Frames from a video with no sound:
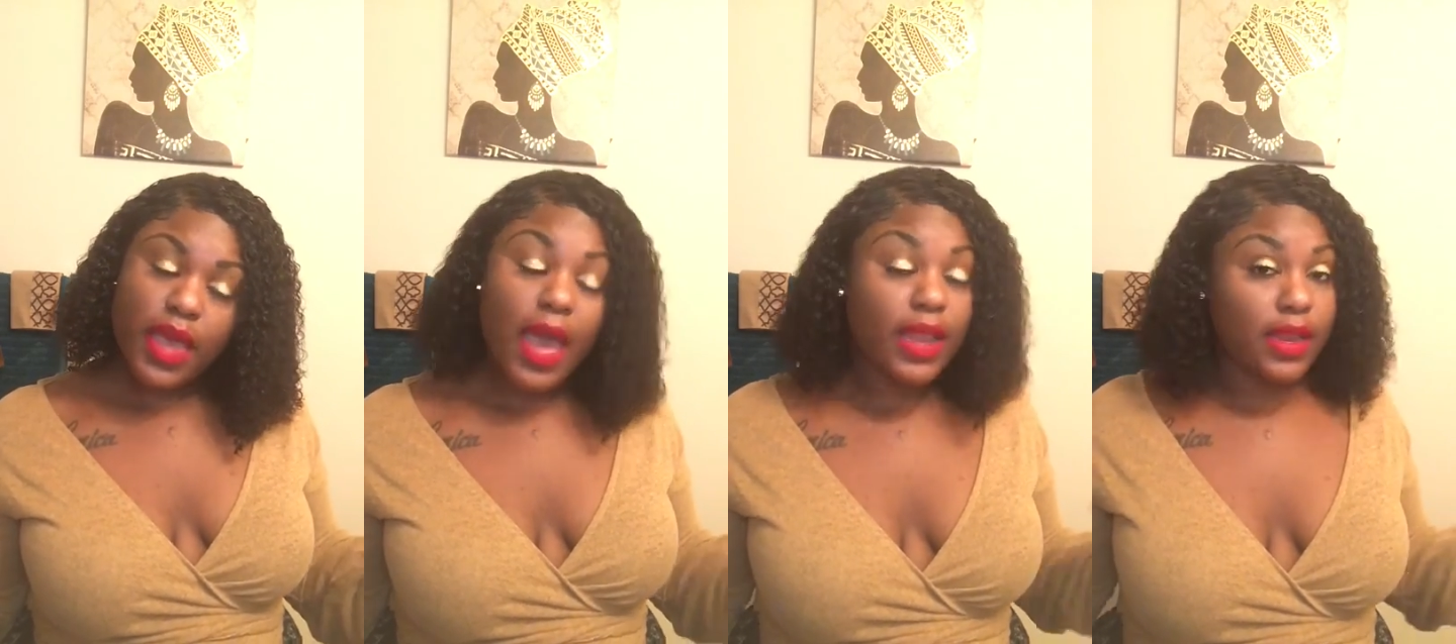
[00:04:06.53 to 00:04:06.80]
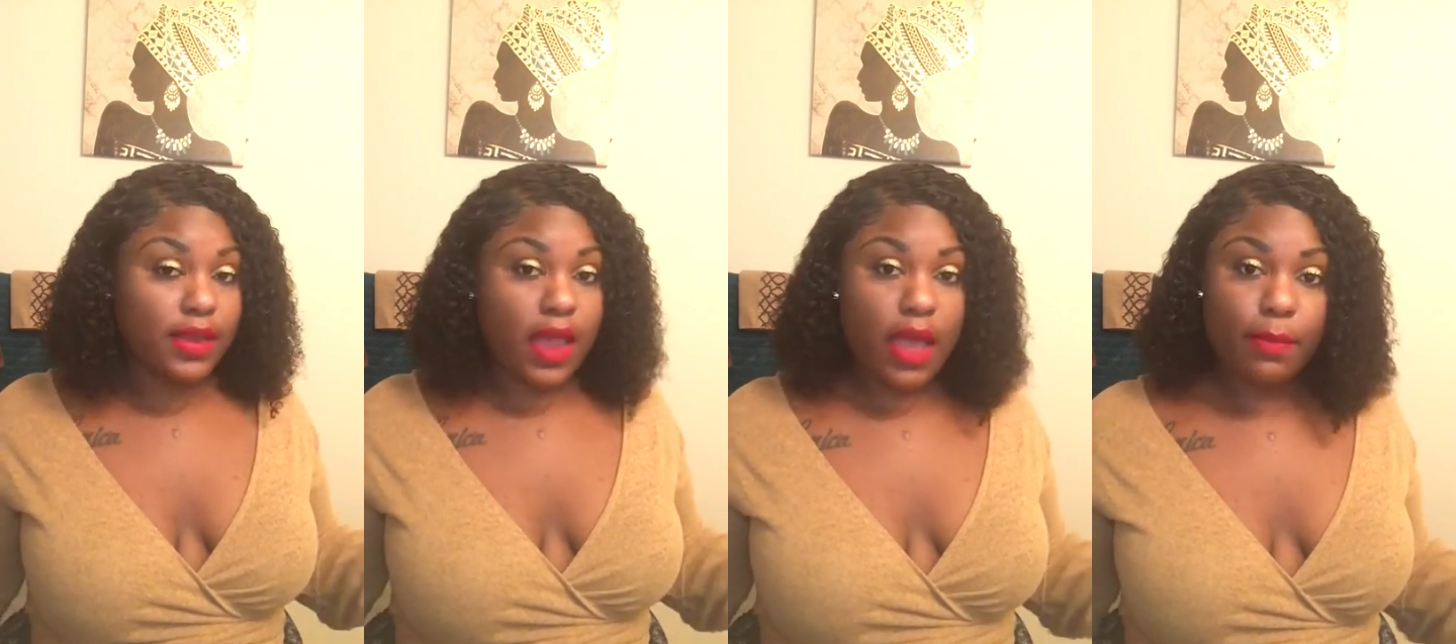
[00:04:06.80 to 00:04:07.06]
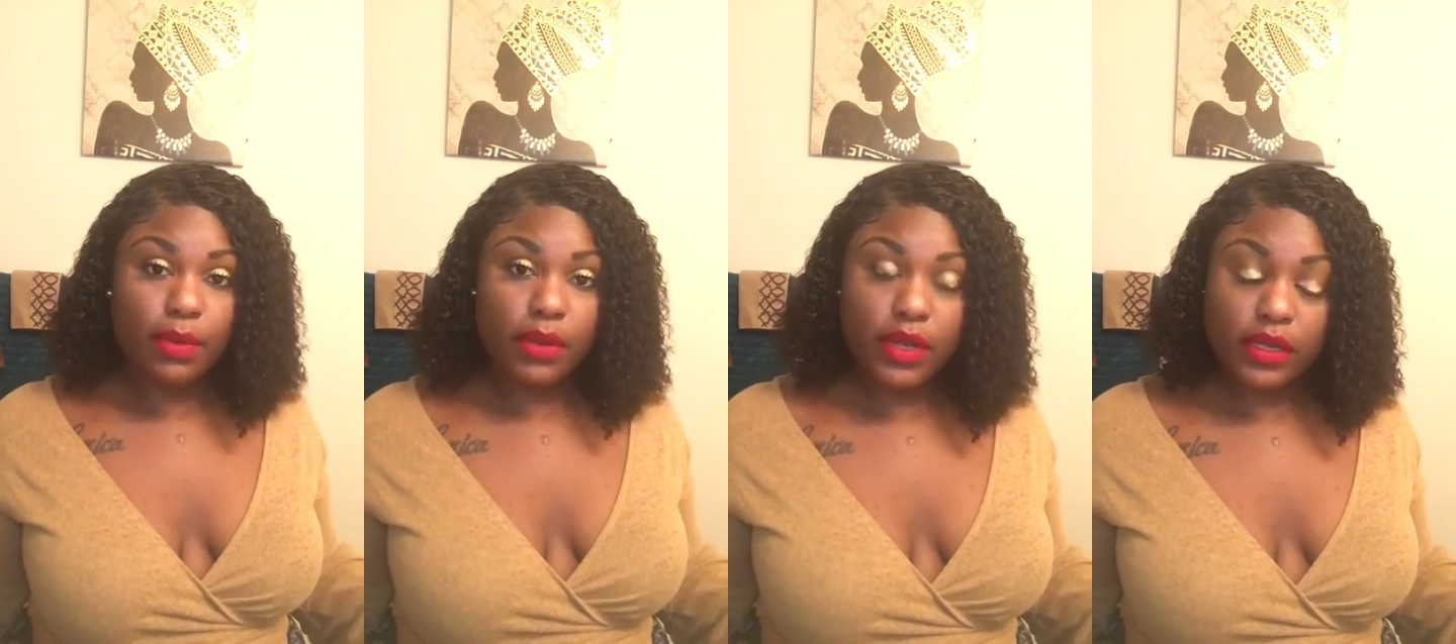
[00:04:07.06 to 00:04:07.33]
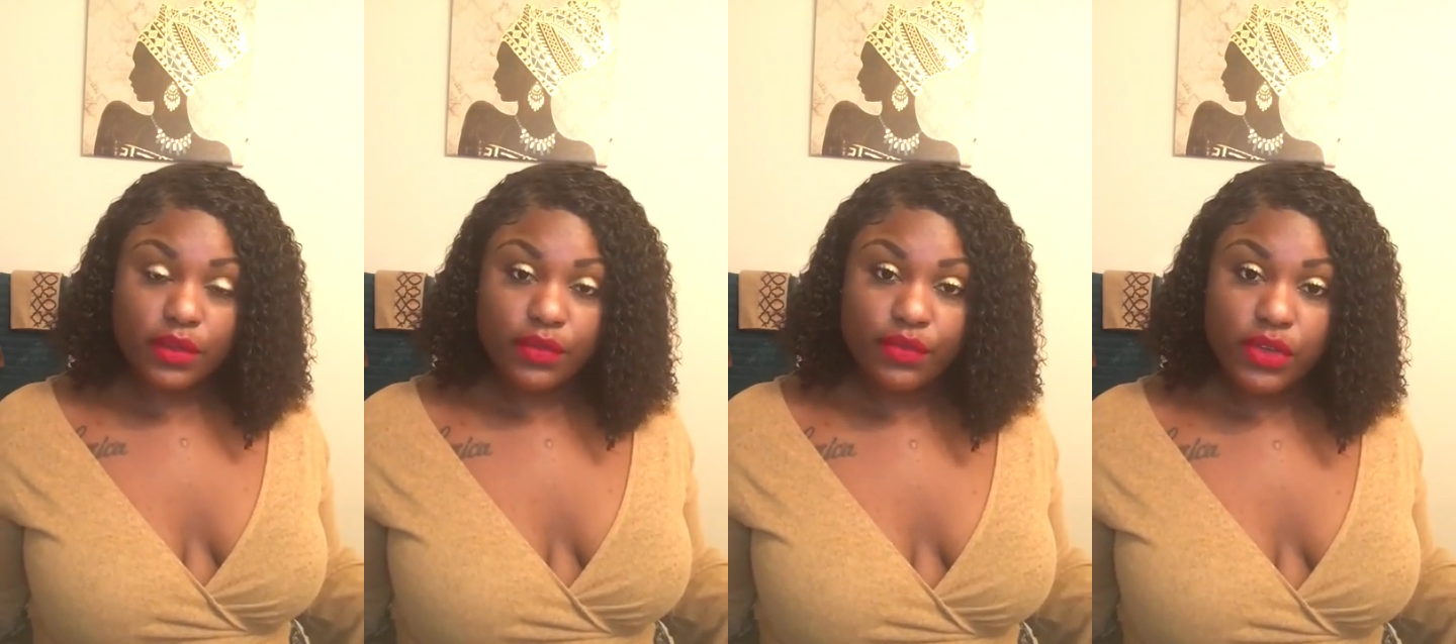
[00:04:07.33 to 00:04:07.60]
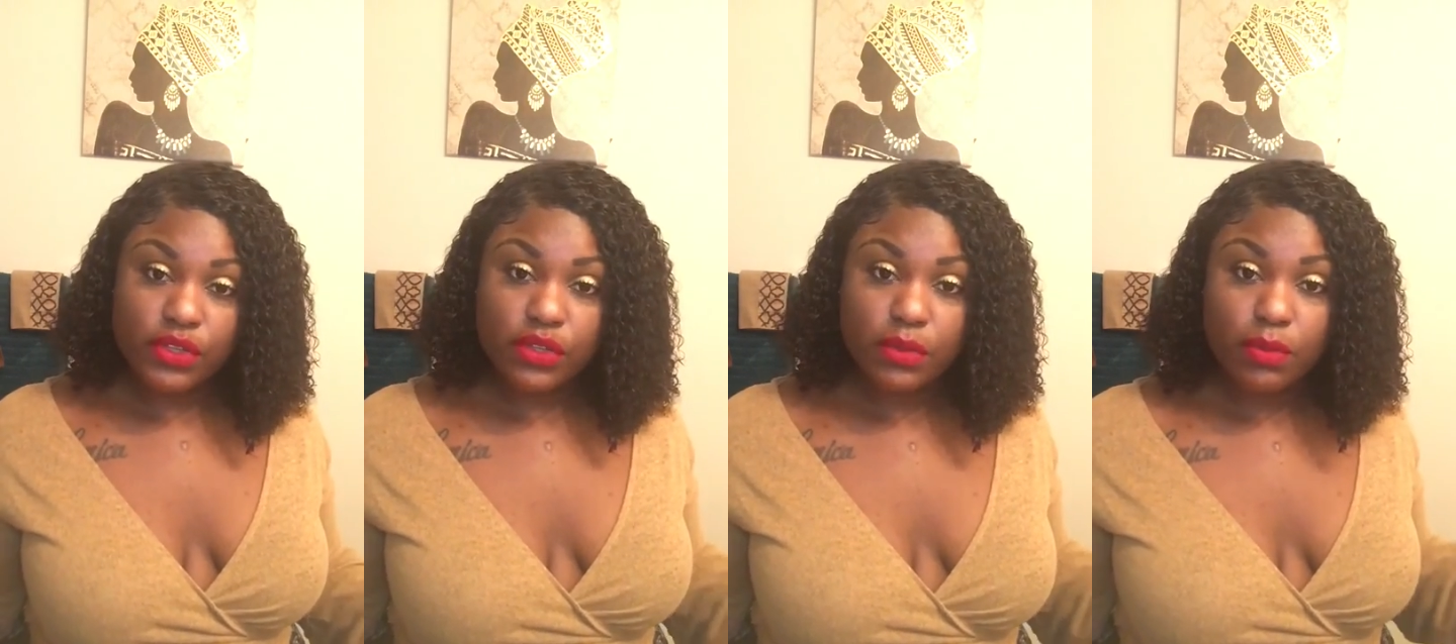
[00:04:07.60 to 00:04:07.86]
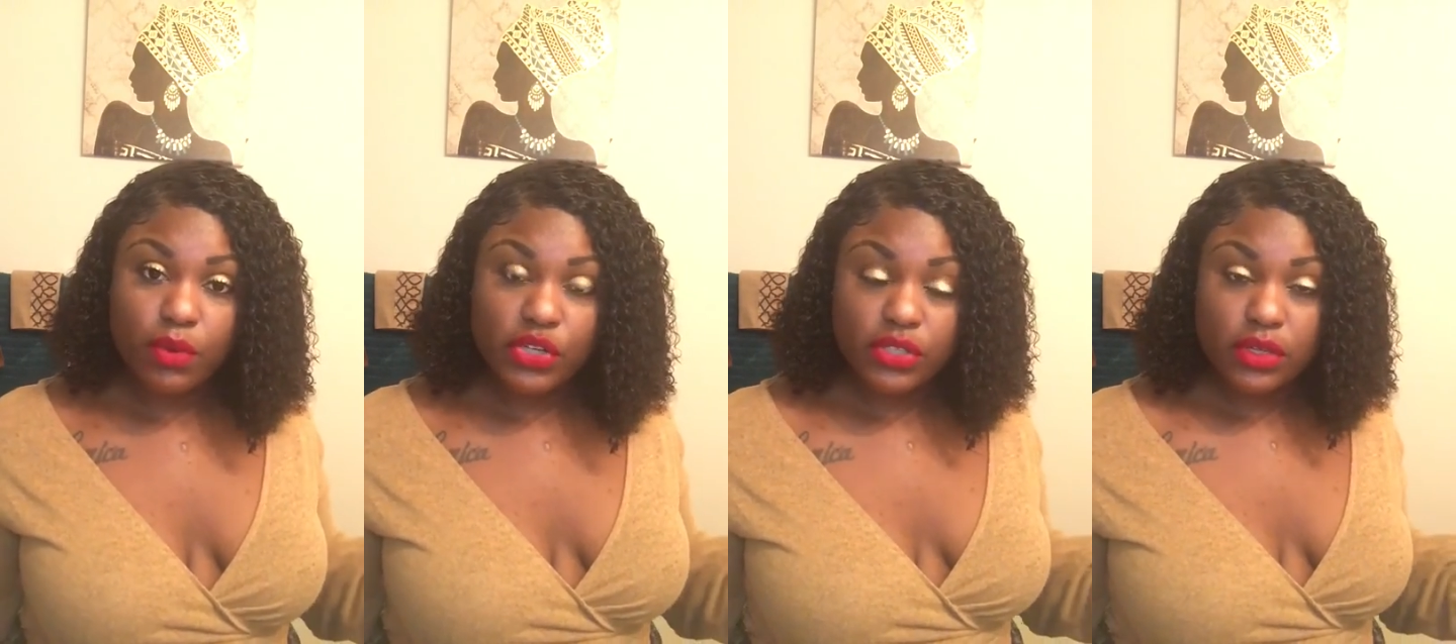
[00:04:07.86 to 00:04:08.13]
I did not pluck the frontal
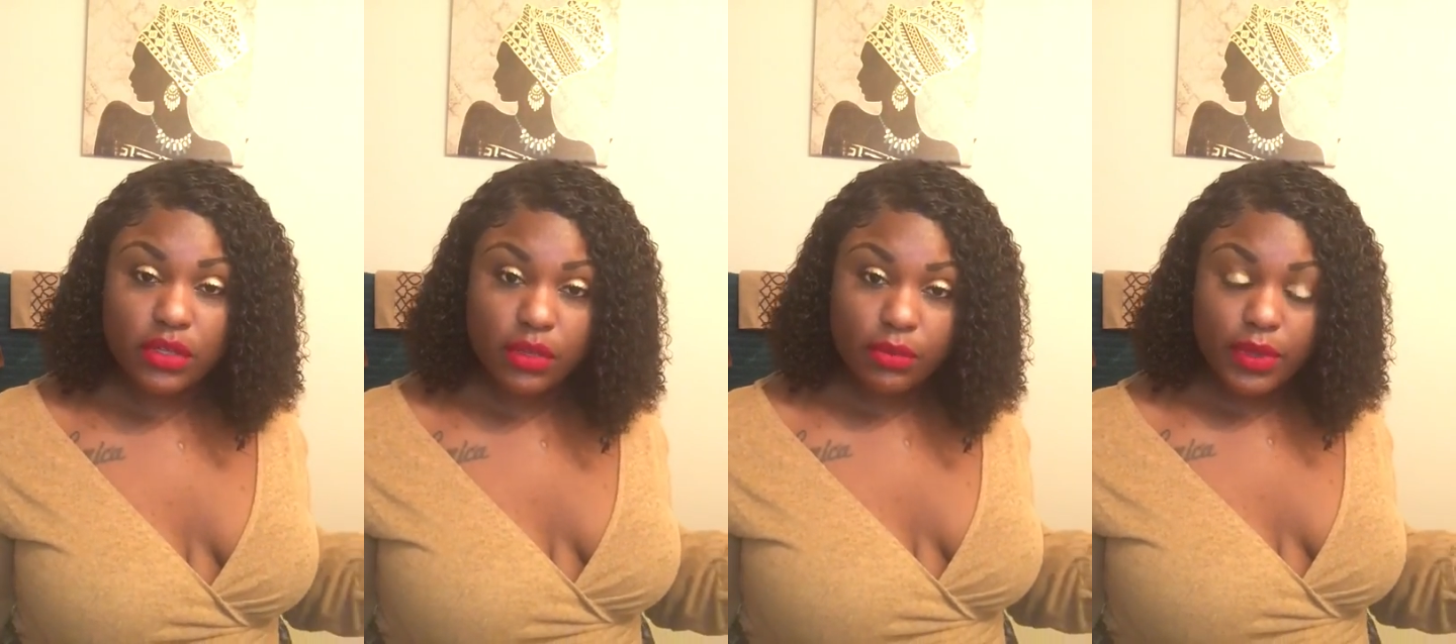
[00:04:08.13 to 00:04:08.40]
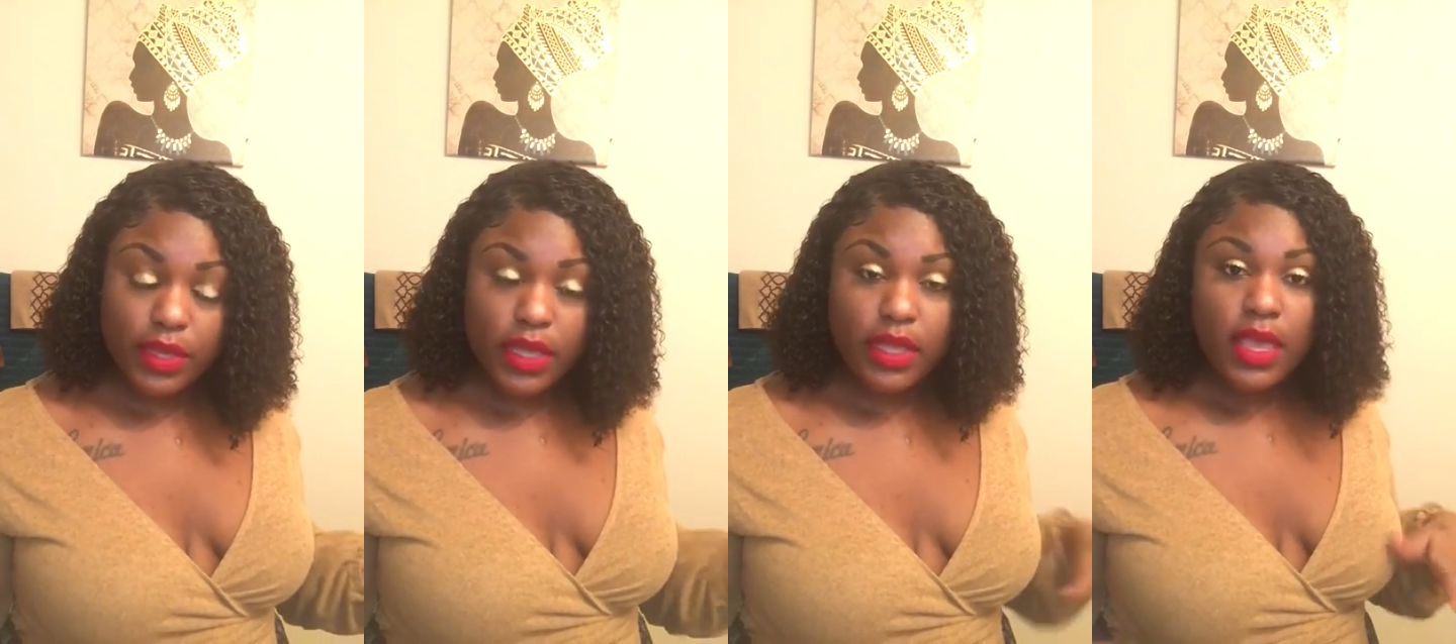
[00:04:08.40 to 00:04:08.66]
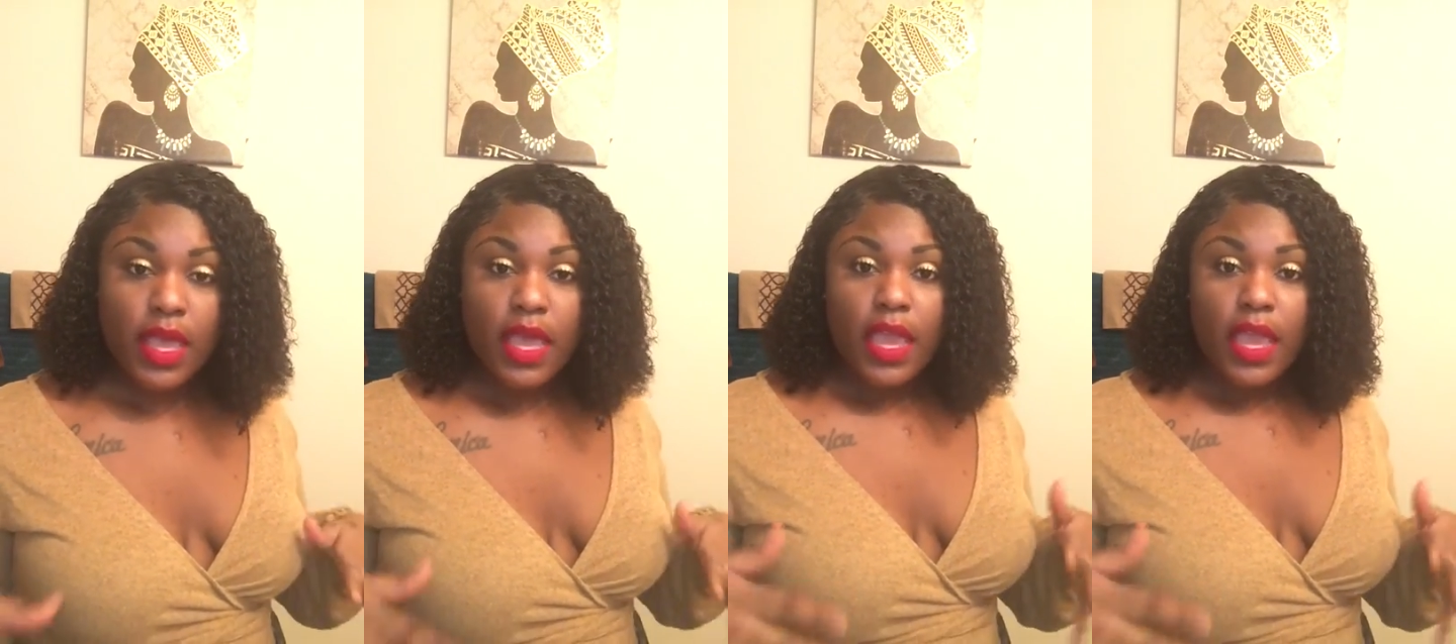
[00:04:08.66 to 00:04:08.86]
portion of the wig.